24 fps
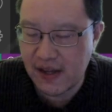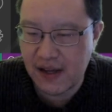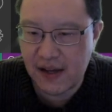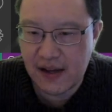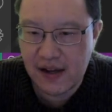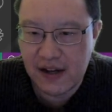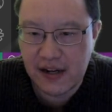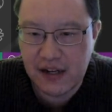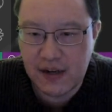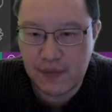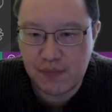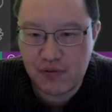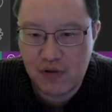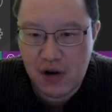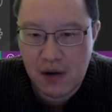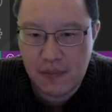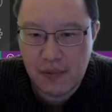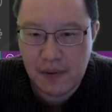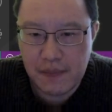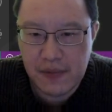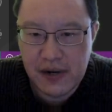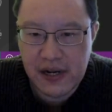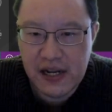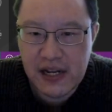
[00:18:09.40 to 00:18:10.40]
Is the
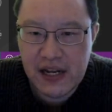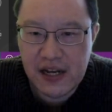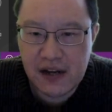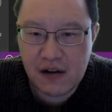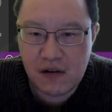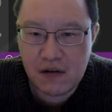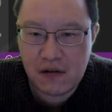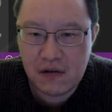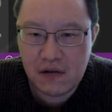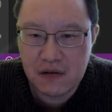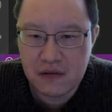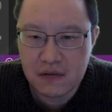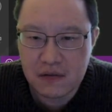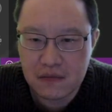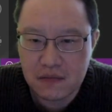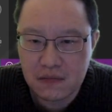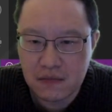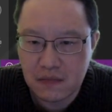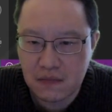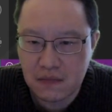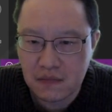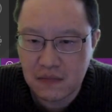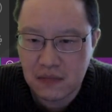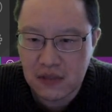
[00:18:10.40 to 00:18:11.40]
problem here?
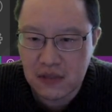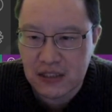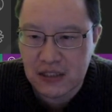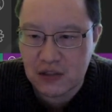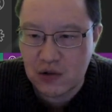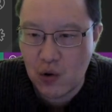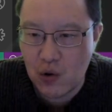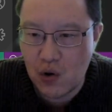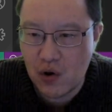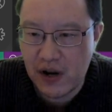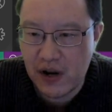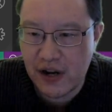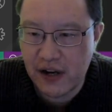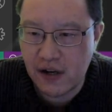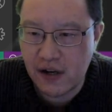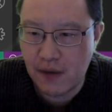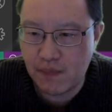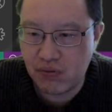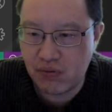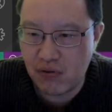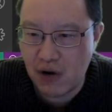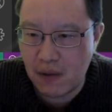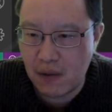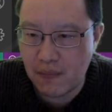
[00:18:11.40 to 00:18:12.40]
Or is the
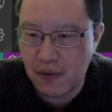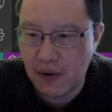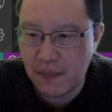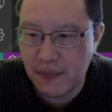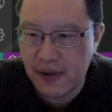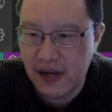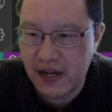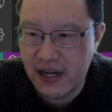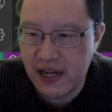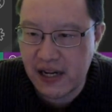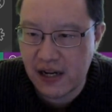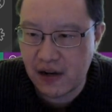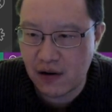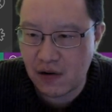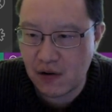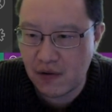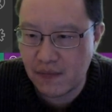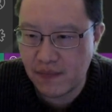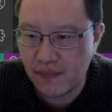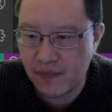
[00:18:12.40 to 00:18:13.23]
problem here?